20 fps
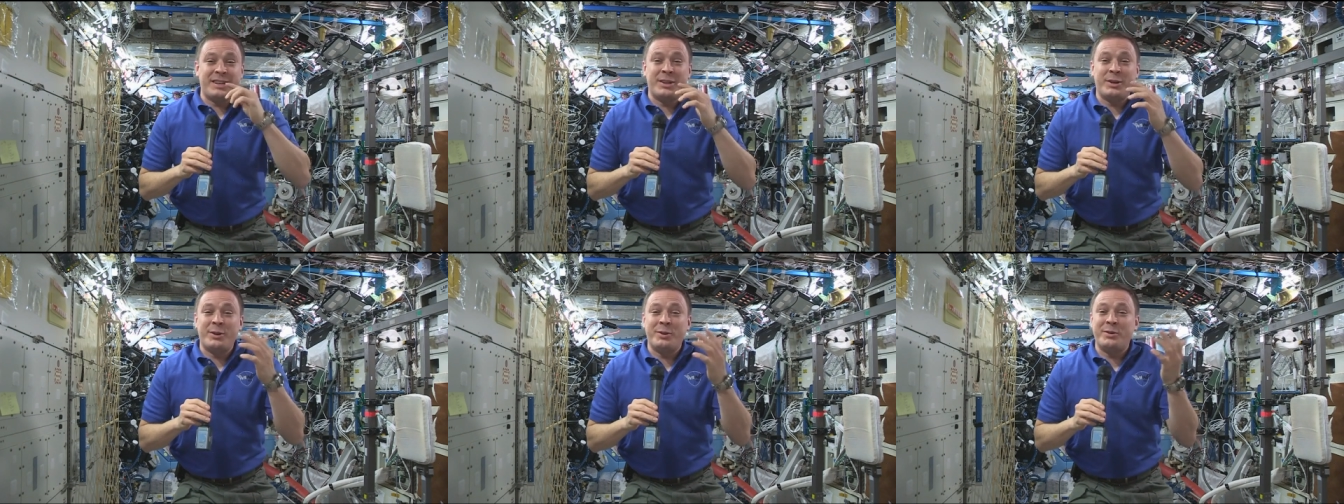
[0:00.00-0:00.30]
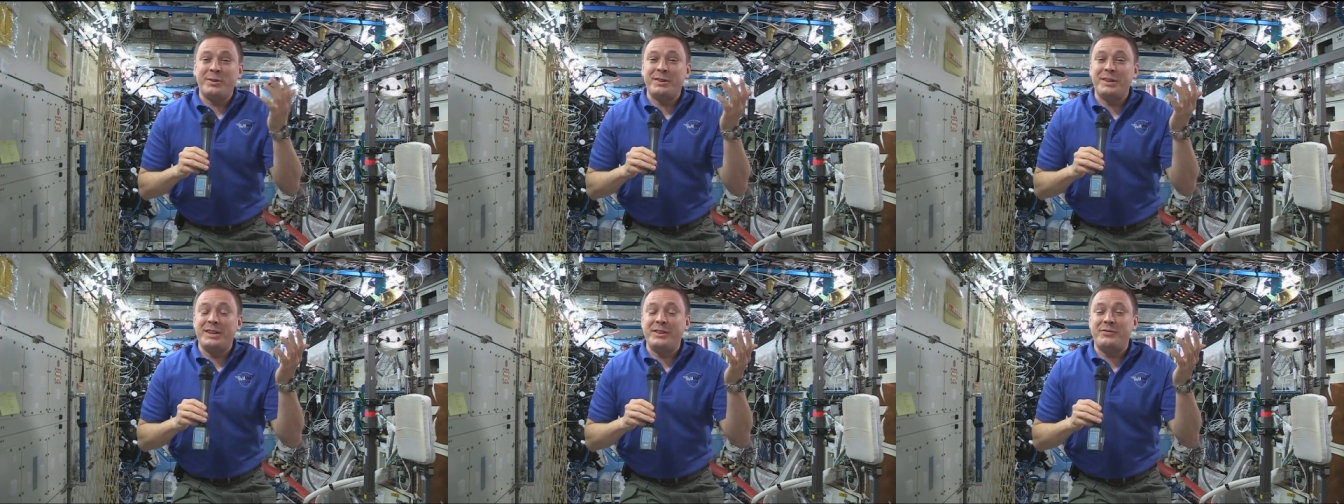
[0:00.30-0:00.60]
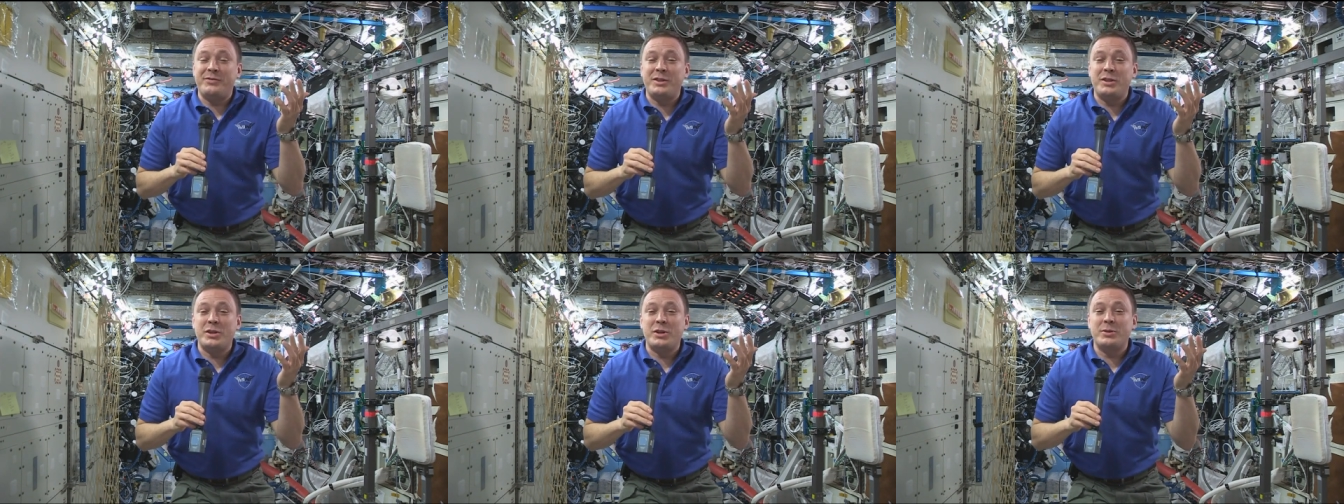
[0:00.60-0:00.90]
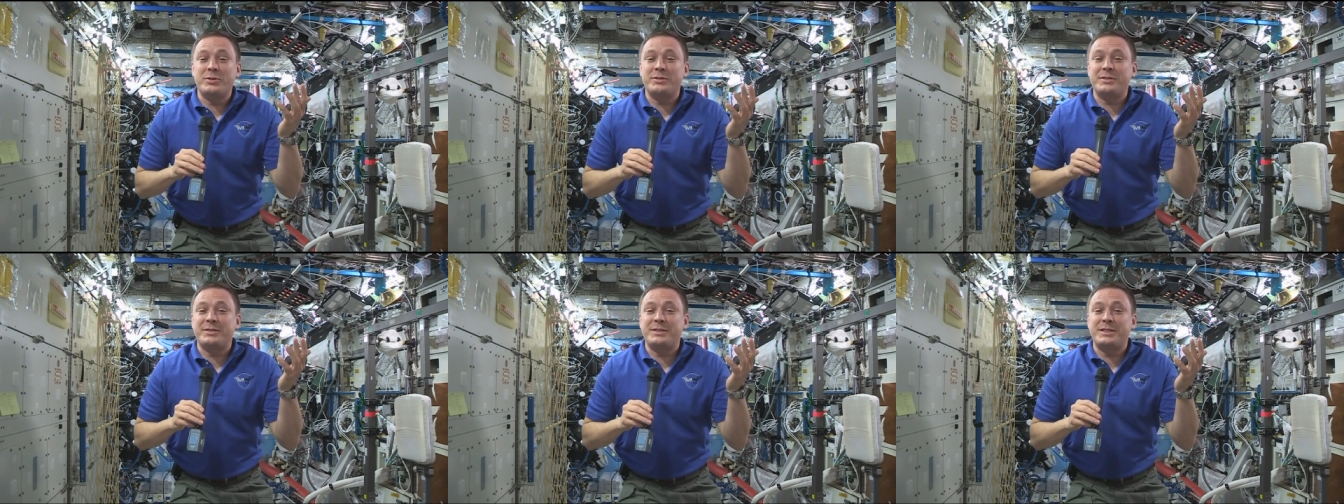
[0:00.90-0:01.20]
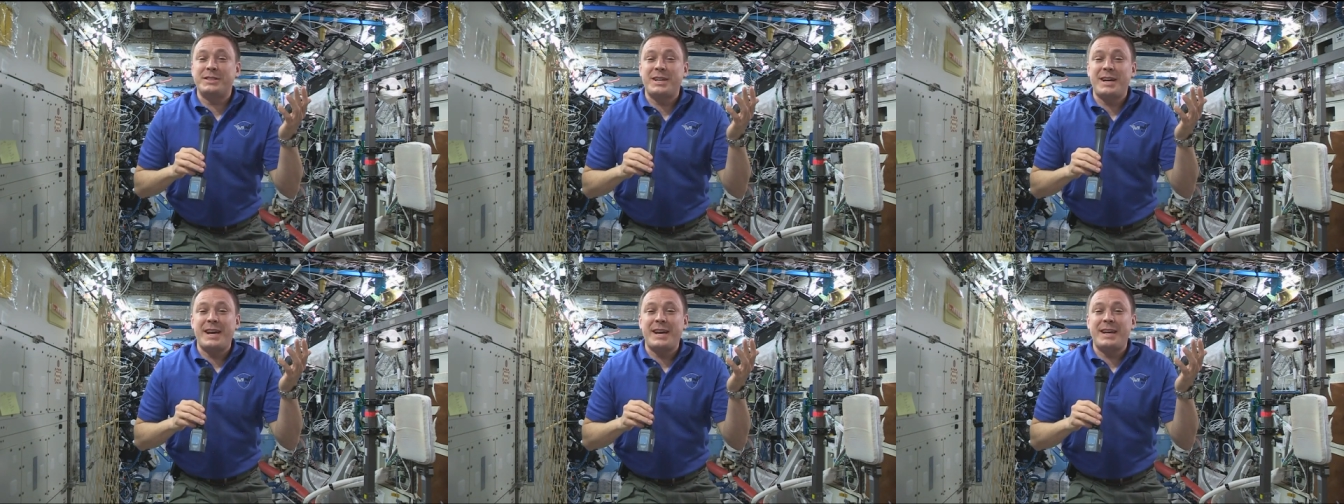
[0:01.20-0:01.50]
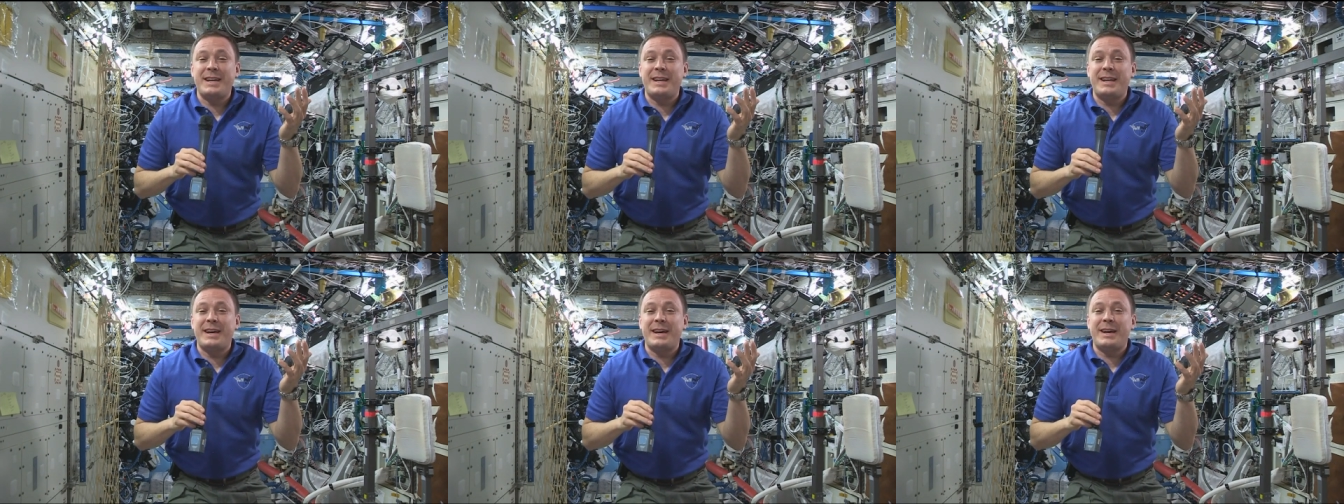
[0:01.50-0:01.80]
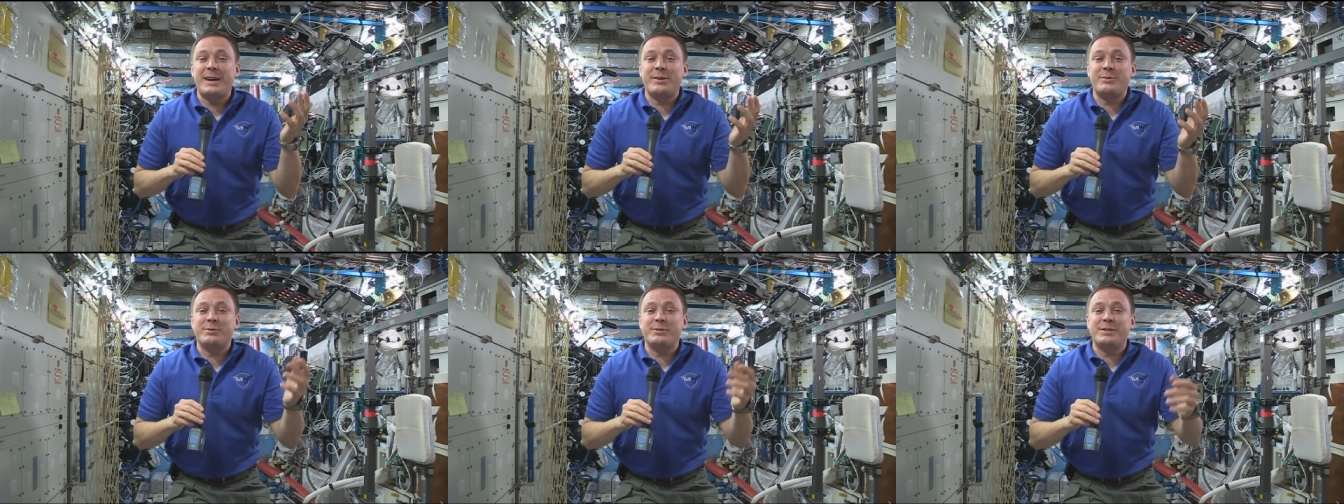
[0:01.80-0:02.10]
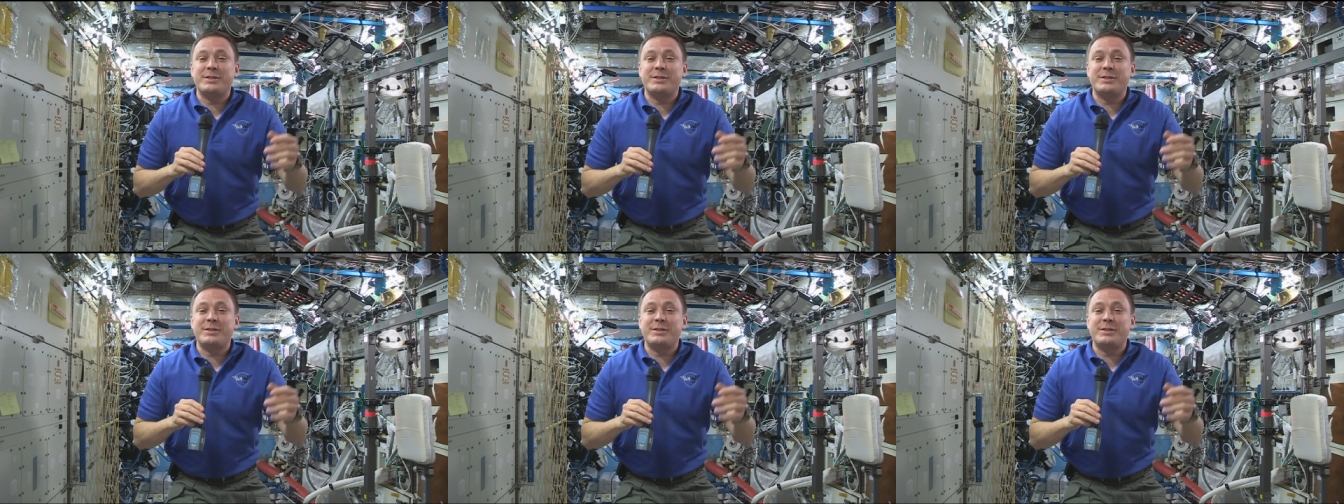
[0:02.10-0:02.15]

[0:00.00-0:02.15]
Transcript: You know, if you don't tie it down